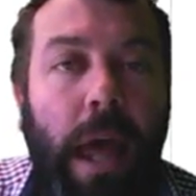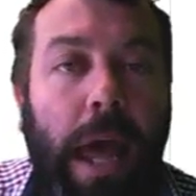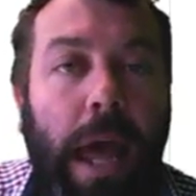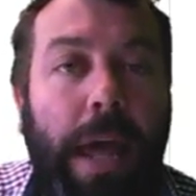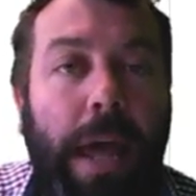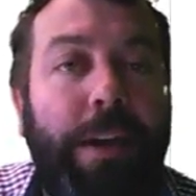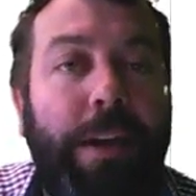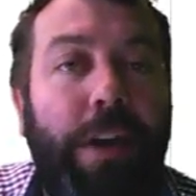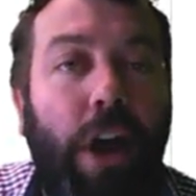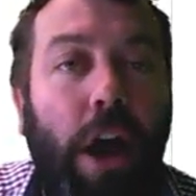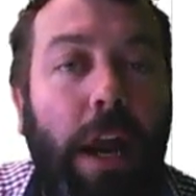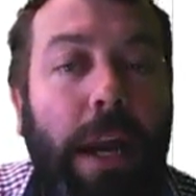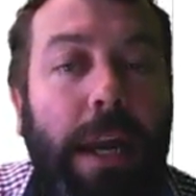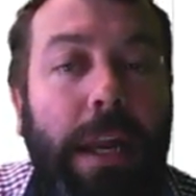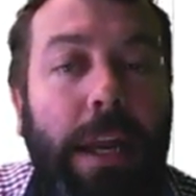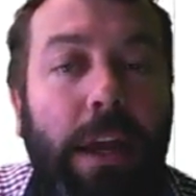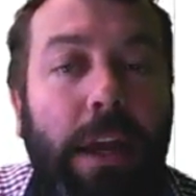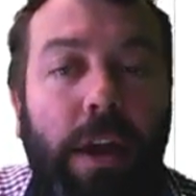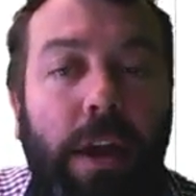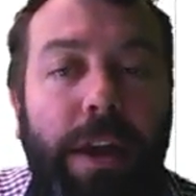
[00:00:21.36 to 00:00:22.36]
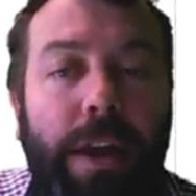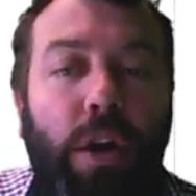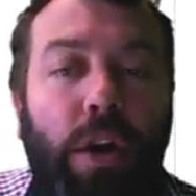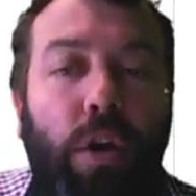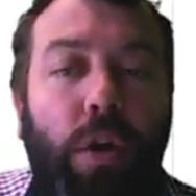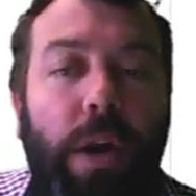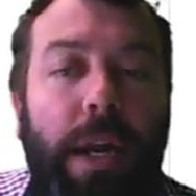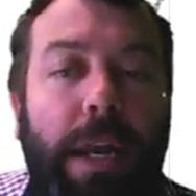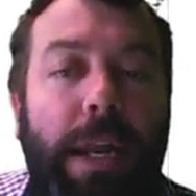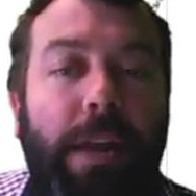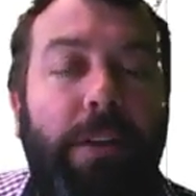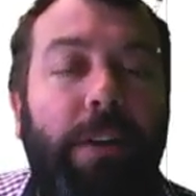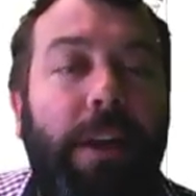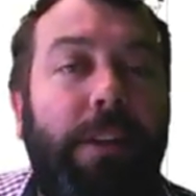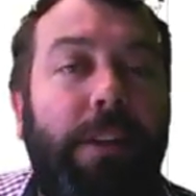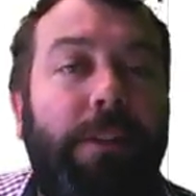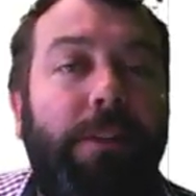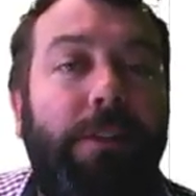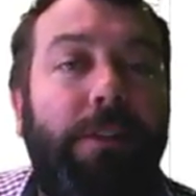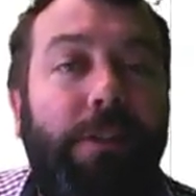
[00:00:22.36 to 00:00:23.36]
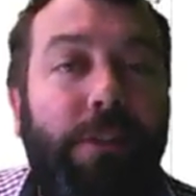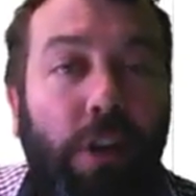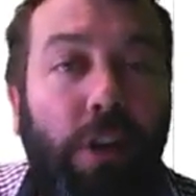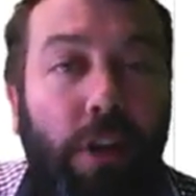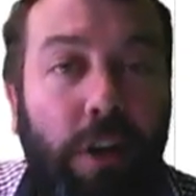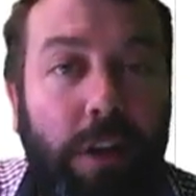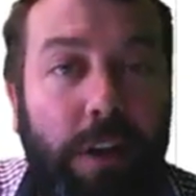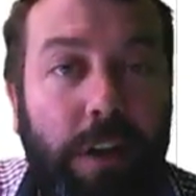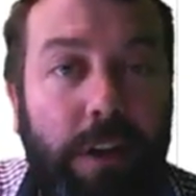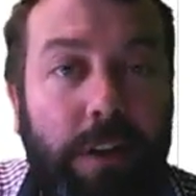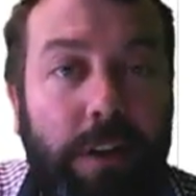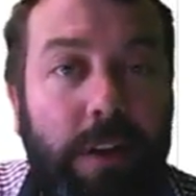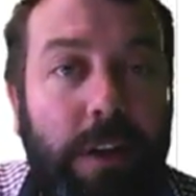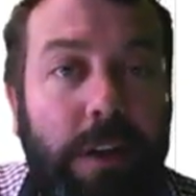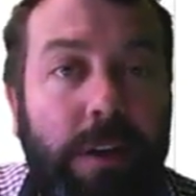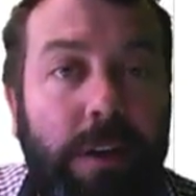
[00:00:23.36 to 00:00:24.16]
And an Eulerian circuit,